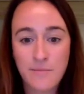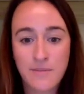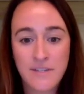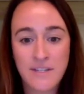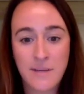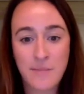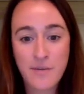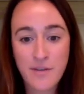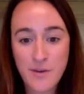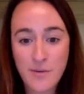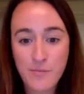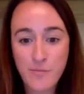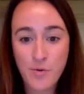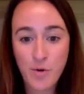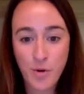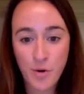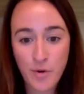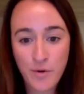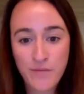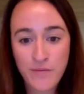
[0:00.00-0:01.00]
some of the
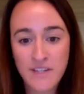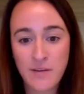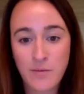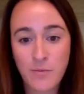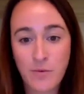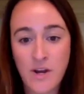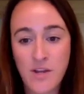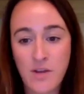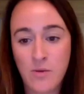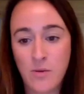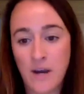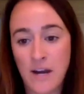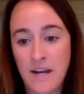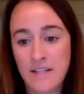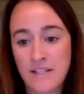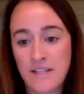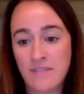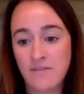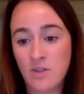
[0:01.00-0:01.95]
moves and what you guys